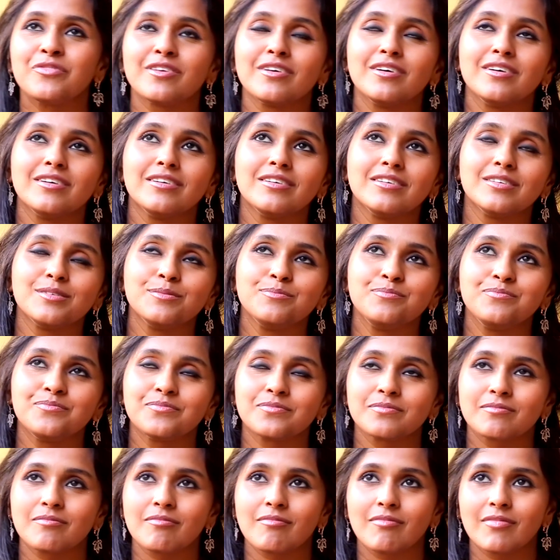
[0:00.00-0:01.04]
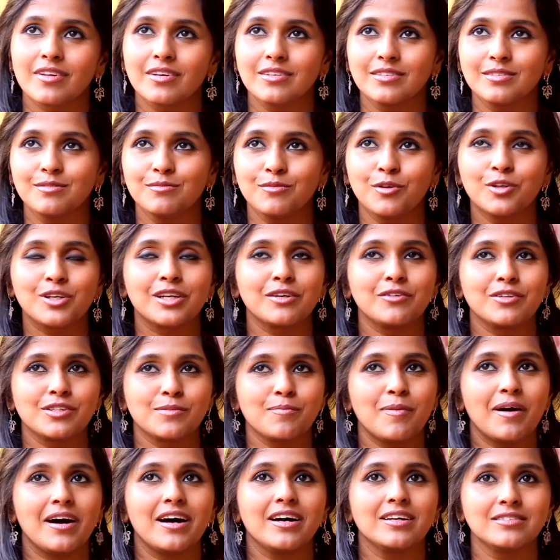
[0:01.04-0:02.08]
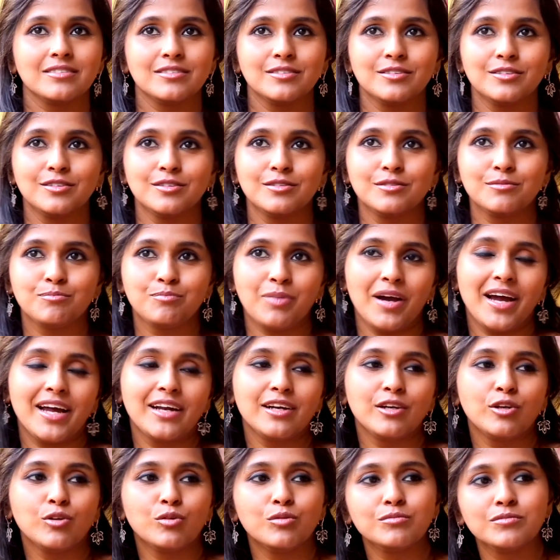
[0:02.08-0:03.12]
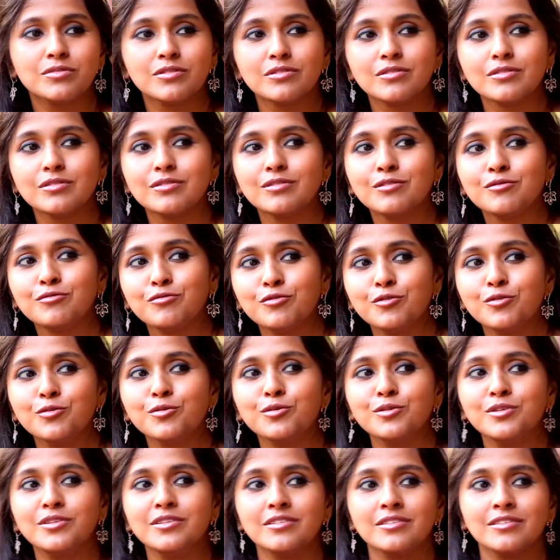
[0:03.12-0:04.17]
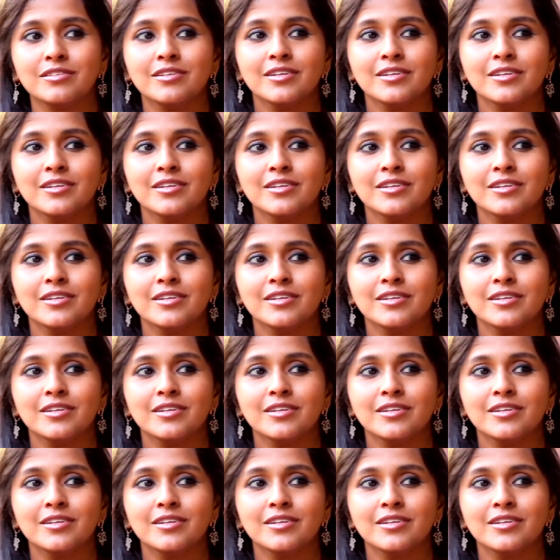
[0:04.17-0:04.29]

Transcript: so whatever spas handlooms food